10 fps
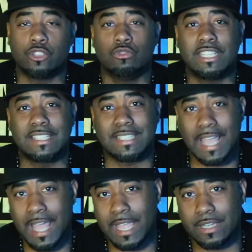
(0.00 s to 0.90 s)
you
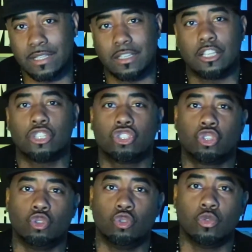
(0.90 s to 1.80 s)
decide
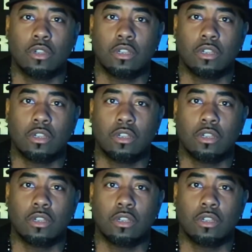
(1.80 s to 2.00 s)
to